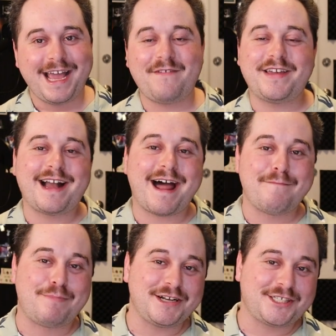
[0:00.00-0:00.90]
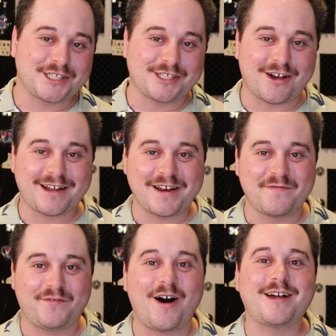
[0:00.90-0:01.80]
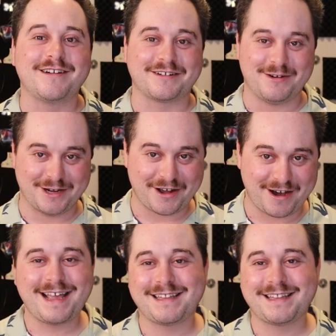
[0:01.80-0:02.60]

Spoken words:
if you got a bunch of sucking and fucking going on.